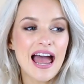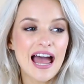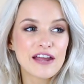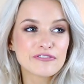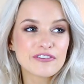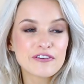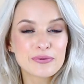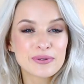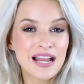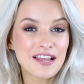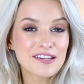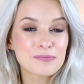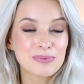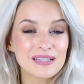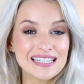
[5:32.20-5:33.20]
And for everyone
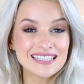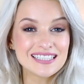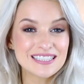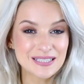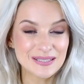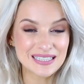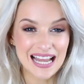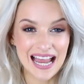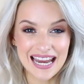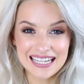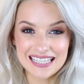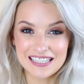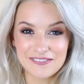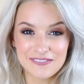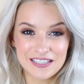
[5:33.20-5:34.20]
else please do like
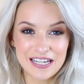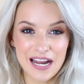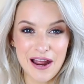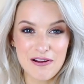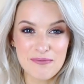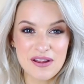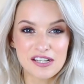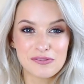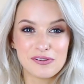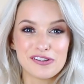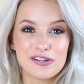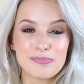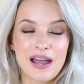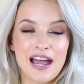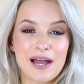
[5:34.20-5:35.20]
this video. It makes me
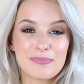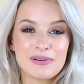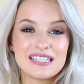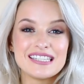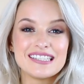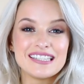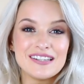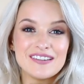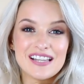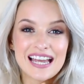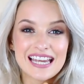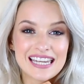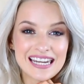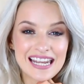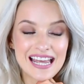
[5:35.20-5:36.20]
super happy to see you
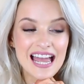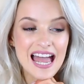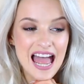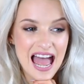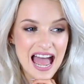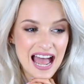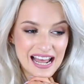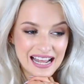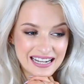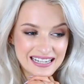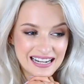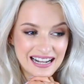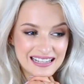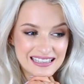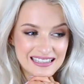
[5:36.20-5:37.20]
liking it.
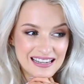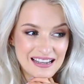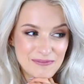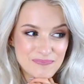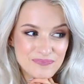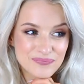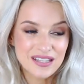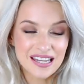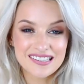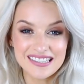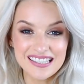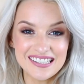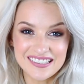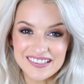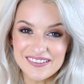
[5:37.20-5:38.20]
And I'll um,
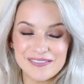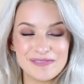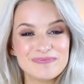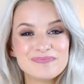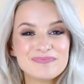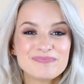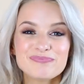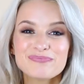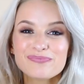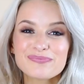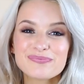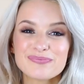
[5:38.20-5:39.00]
see you soon.